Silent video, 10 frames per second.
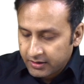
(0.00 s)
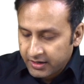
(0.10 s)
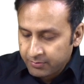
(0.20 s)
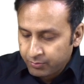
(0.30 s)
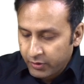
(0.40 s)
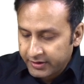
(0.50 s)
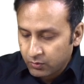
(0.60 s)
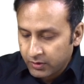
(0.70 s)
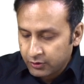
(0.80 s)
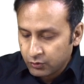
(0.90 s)

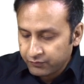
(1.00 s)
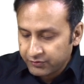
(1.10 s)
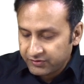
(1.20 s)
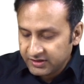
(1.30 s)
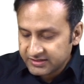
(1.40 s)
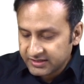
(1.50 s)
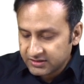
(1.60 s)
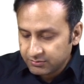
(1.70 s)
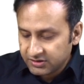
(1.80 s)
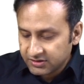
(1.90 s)
10.1 to 15
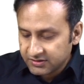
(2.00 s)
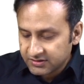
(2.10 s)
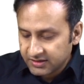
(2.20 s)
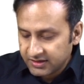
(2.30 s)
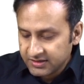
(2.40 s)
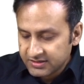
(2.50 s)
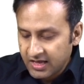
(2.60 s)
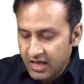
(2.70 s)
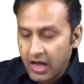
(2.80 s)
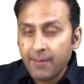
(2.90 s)
centimeters is
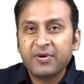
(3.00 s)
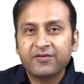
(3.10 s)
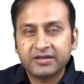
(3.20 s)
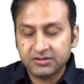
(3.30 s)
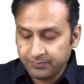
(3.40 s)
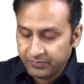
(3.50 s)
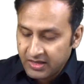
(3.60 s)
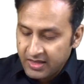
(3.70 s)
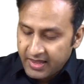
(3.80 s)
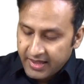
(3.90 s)
upper rectum,
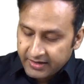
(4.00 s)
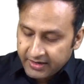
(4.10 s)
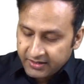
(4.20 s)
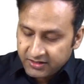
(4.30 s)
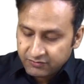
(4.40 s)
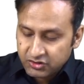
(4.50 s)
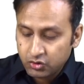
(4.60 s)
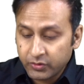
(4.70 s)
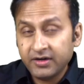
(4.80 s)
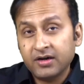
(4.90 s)
and anything which is
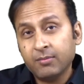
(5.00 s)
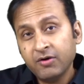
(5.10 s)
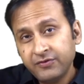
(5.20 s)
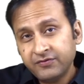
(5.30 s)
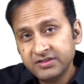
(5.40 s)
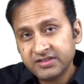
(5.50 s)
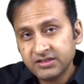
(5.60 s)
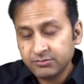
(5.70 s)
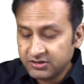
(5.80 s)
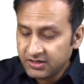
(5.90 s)
located above 15
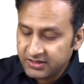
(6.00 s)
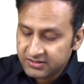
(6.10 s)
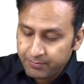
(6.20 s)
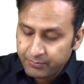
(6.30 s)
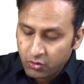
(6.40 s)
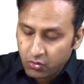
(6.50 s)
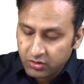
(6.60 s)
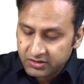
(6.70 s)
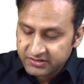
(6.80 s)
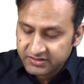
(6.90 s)
centimeter is a
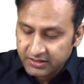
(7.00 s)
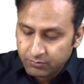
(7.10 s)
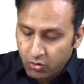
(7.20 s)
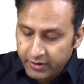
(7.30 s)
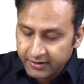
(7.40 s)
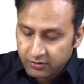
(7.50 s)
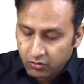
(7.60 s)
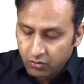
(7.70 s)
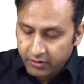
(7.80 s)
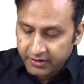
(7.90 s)
pure sigmoid
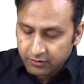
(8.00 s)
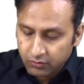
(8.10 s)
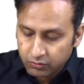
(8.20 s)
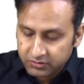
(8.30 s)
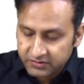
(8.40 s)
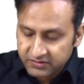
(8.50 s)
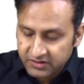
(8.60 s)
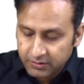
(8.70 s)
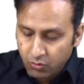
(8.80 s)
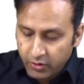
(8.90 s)
colonic growth.
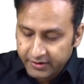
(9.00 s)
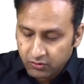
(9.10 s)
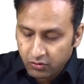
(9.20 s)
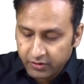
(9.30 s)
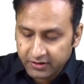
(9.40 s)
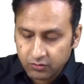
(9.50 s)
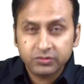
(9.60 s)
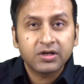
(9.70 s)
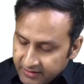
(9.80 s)
Sigmoid colonic growth.